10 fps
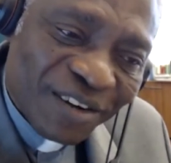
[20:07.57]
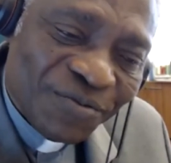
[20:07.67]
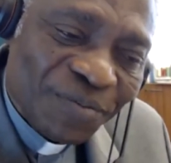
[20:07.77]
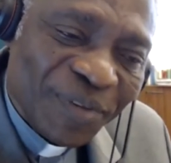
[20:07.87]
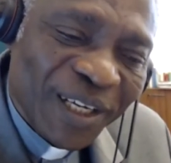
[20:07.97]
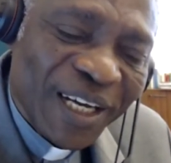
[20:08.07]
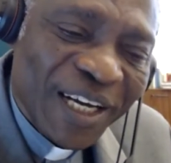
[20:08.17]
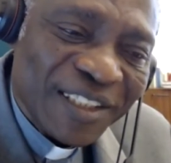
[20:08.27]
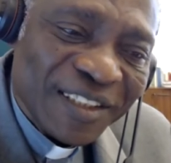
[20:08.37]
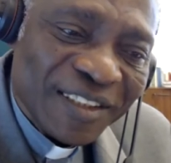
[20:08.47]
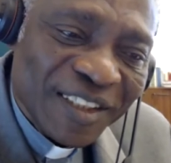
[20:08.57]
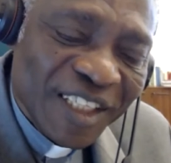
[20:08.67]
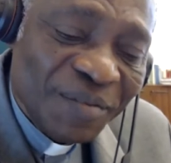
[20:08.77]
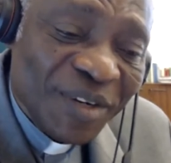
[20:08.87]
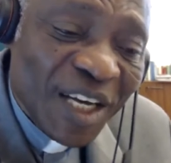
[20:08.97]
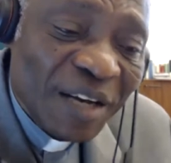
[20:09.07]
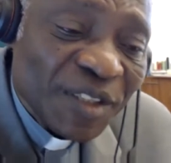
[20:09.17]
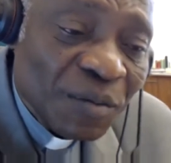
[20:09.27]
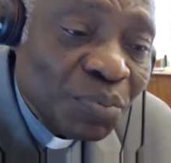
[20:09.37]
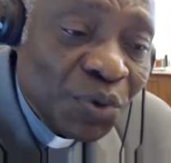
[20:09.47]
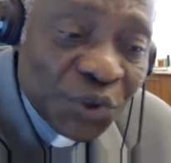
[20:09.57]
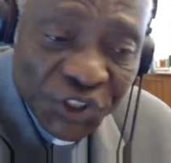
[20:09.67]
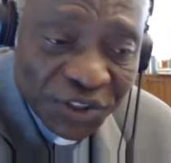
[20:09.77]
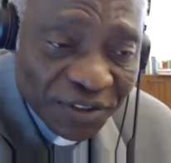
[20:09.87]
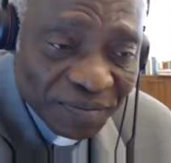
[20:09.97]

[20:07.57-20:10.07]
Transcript: from a garden, it becomes a bush.